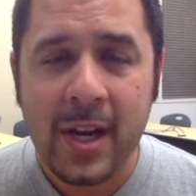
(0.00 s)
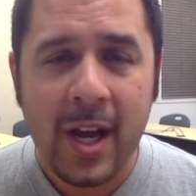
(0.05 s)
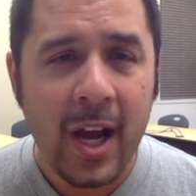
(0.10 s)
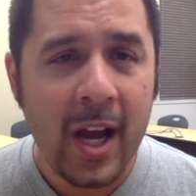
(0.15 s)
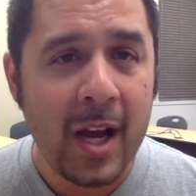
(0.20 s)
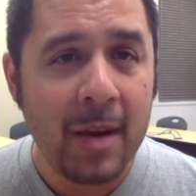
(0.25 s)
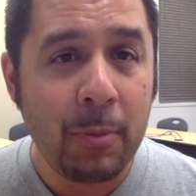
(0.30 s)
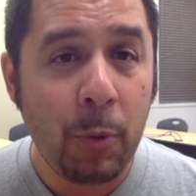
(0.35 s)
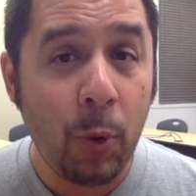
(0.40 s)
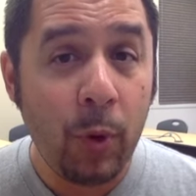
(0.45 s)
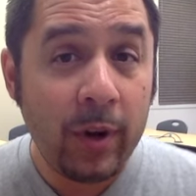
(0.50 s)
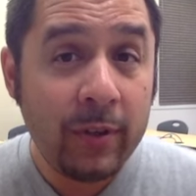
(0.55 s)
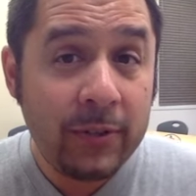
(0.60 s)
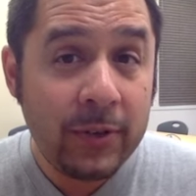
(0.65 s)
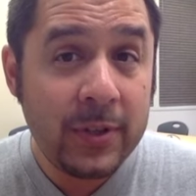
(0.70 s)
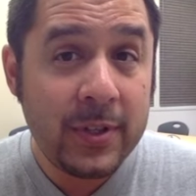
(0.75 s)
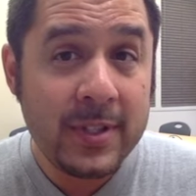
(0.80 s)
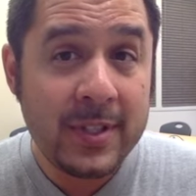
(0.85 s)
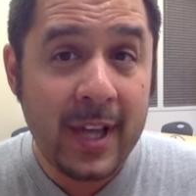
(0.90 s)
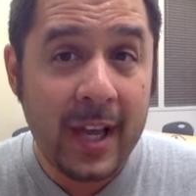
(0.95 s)
Or if
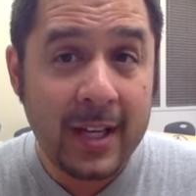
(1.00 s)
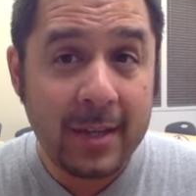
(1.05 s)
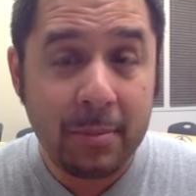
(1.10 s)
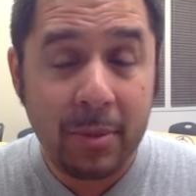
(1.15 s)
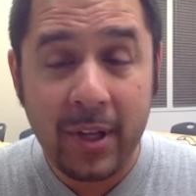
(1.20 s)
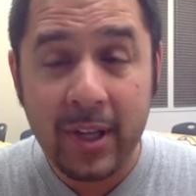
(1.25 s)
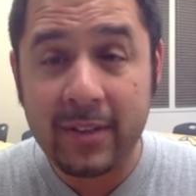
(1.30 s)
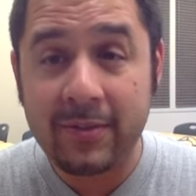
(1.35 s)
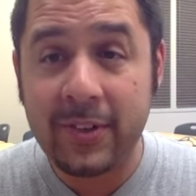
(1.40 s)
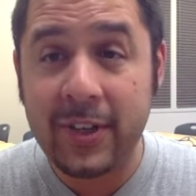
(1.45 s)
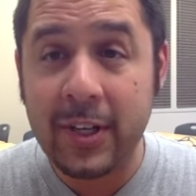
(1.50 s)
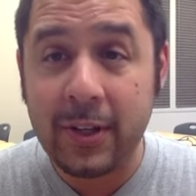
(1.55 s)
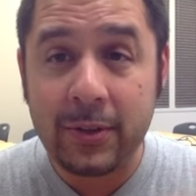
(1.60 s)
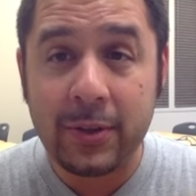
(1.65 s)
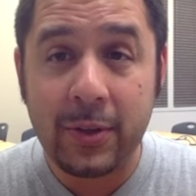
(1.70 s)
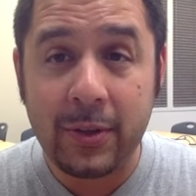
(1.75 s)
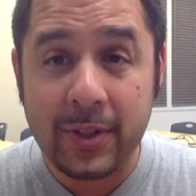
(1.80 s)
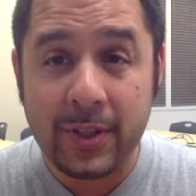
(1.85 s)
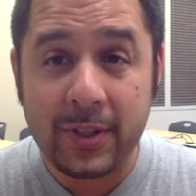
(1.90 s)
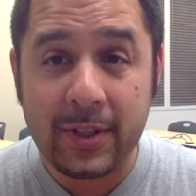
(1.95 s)
you decide to play a video
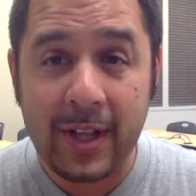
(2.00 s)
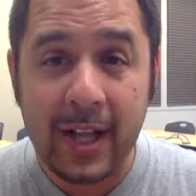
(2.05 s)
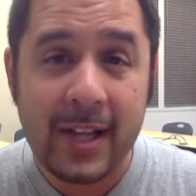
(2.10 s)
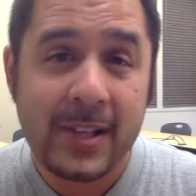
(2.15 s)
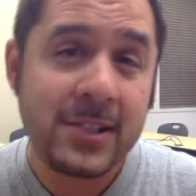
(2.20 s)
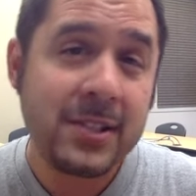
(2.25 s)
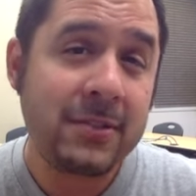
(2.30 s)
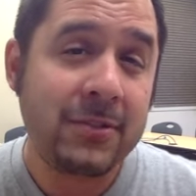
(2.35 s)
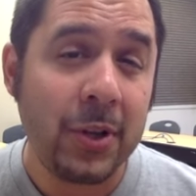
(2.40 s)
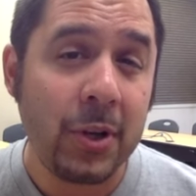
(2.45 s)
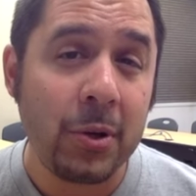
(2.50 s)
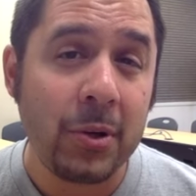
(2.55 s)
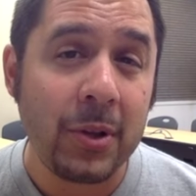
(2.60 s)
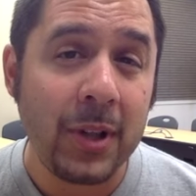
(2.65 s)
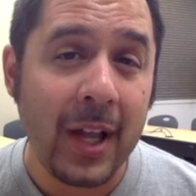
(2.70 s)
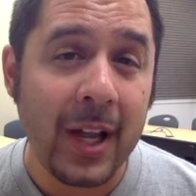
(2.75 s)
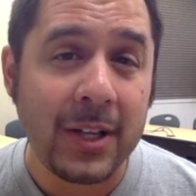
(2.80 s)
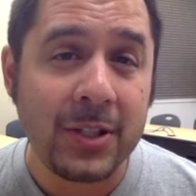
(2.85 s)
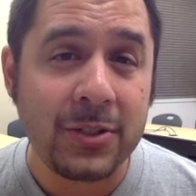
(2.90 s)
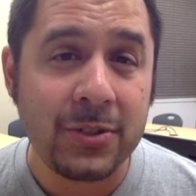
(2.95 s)
during your class of you
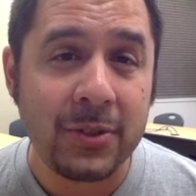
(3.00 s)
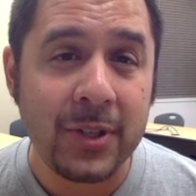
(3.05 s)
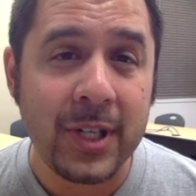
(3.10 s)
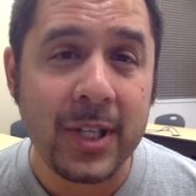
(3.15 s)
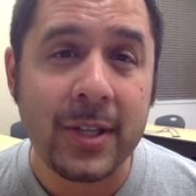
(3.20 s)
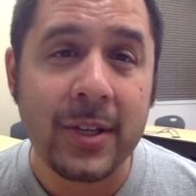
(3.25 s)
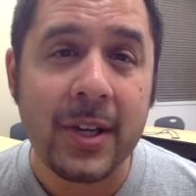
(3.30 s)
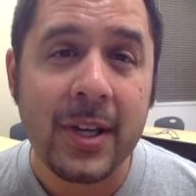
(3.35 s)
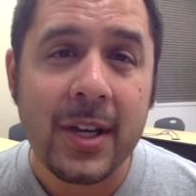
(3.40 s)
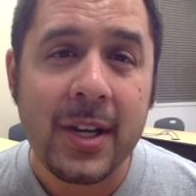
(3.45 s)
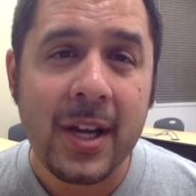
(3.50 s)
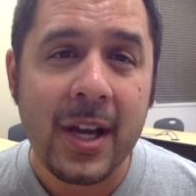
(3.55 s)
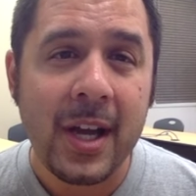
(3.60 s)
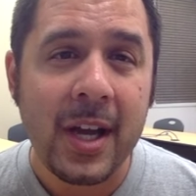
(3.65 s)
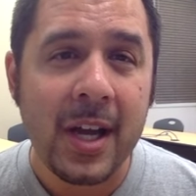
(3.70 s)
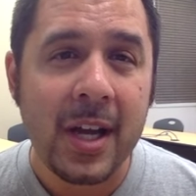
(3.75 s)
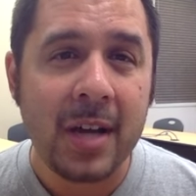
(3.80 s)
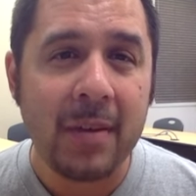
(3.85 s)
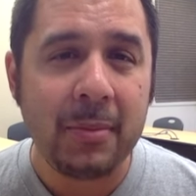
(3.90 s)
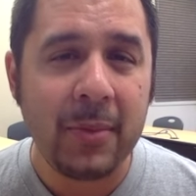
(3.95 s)
lecturing,
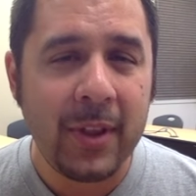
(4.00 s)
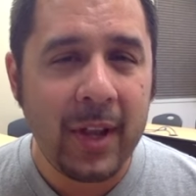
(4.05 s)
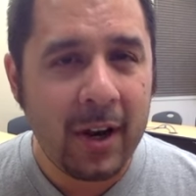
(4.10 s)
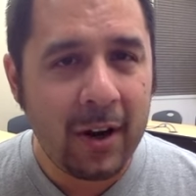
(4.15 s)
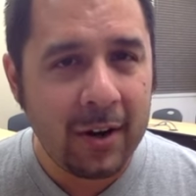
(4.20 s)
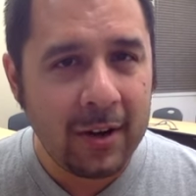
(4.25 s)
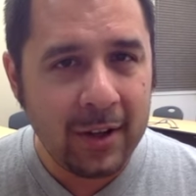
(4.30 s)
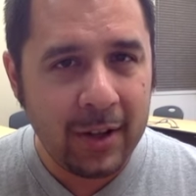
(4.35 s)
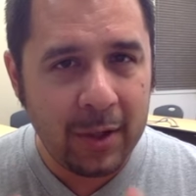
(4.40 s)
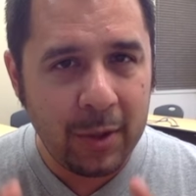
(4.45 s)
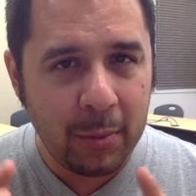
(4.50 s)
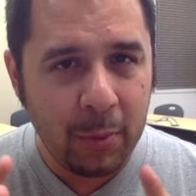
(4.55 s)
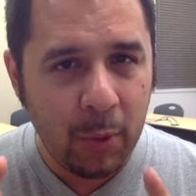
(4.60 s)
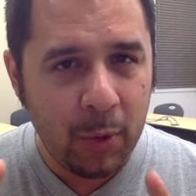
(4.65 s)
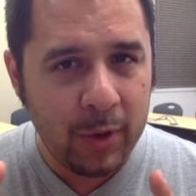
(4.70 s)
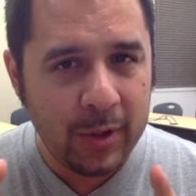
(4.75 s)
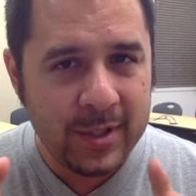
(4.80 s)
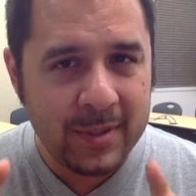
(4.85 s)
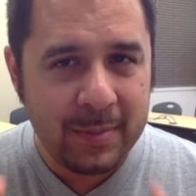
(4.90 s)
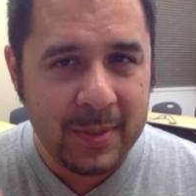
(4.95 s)
they are a little
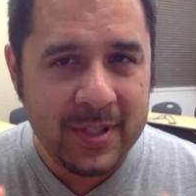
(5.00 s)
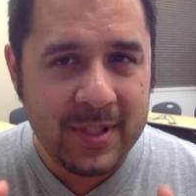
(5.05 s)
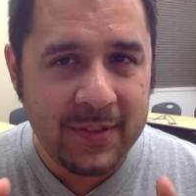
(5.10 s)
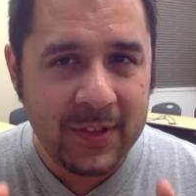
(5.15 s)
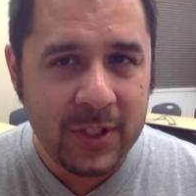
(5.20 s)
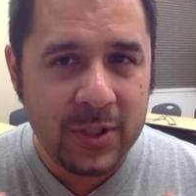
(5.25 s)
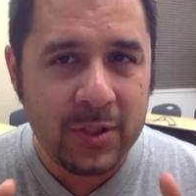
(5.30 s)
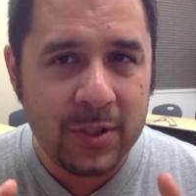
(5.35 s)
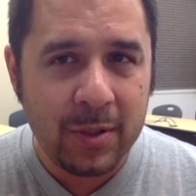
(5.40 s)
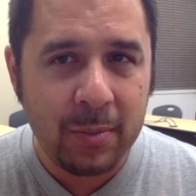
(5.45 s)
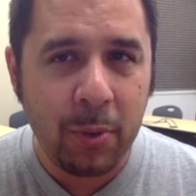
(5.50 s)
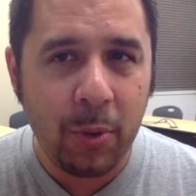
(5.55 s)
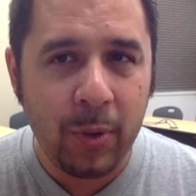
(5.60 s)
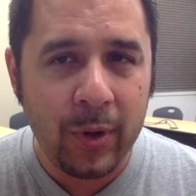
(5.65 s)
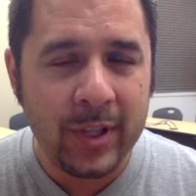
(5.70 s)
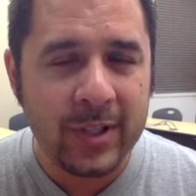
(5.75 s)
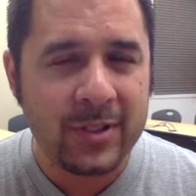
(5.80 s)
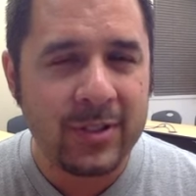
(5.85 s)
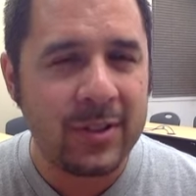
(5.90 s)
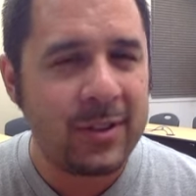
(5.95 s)
more specific to the
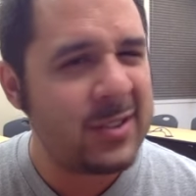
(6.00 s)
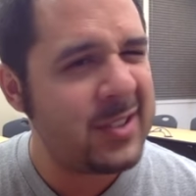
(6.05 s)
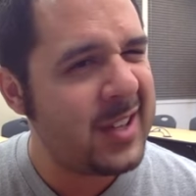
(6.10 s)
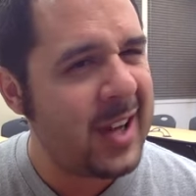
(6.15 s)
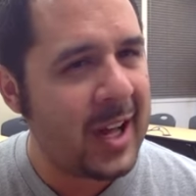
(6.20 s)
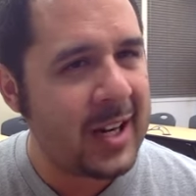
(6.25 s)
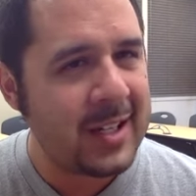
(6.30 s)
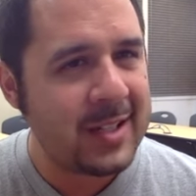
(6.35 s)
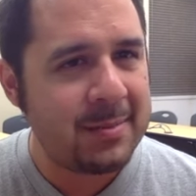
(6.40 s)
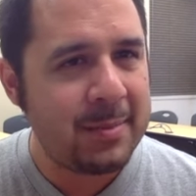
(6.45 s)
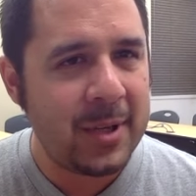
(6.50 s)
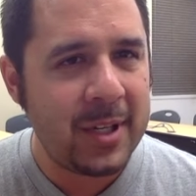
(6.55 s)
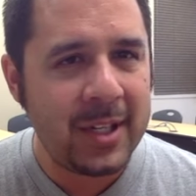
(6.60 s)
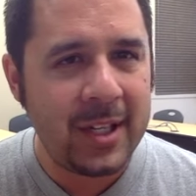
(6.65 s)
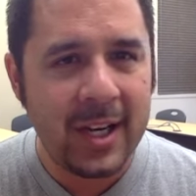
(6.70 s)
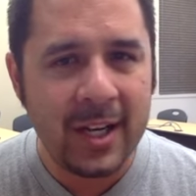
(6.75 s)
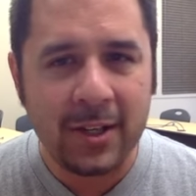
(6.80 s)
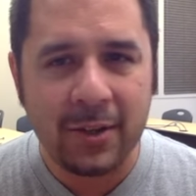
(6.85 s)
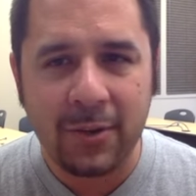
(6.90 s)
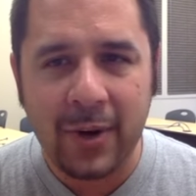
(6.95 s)
point, so there's not as many
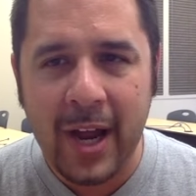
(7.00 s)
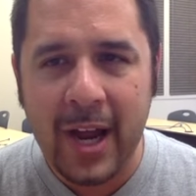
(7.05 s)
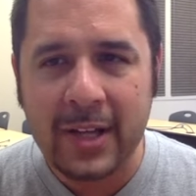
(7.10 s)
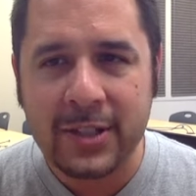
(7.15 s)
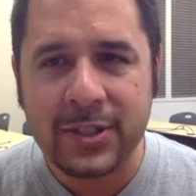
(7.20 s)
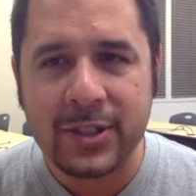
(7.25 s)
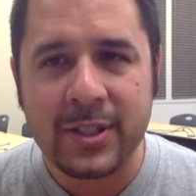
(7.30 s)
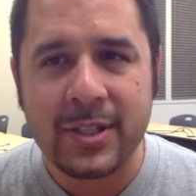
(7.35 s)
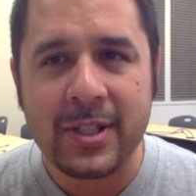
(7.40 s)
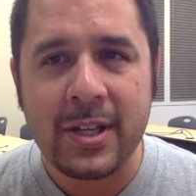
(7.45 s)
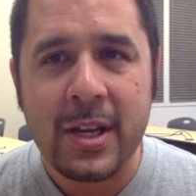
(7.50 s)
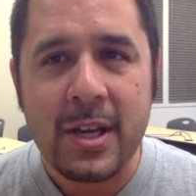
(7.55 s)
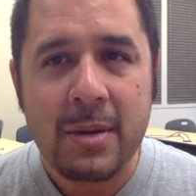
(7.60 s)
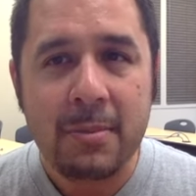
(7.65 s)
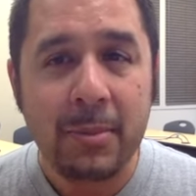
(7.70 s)
interactions.